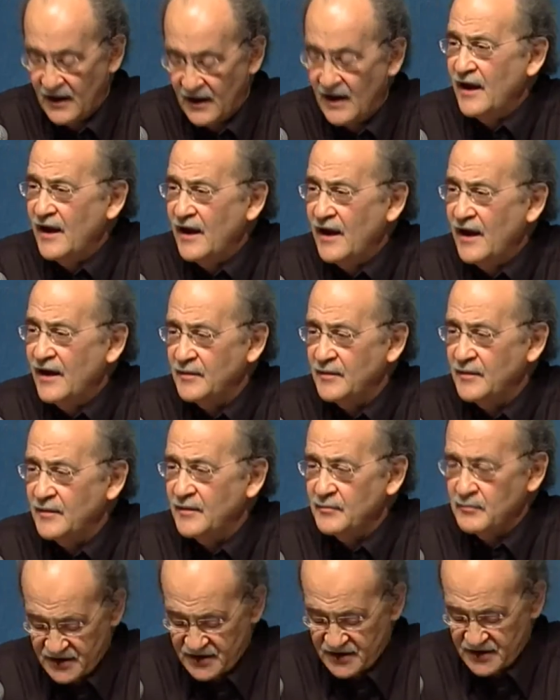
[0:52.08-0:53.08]
Yet
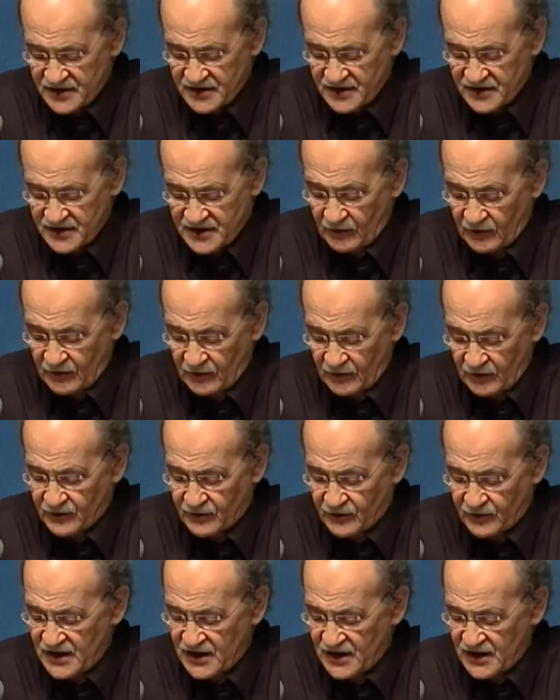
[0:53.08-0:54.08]
Marx's
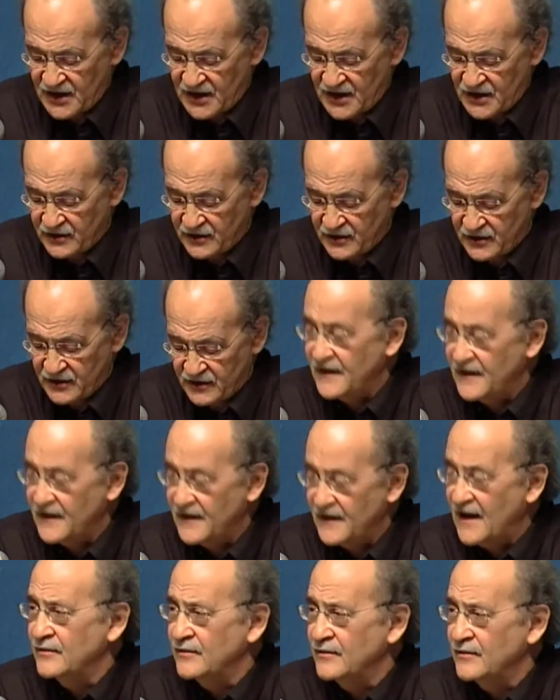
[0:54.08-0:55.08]
characterization of
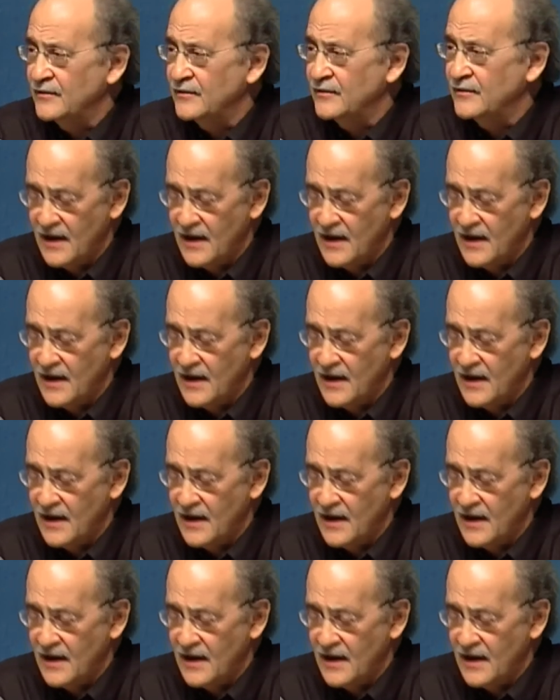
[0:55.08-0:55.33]
value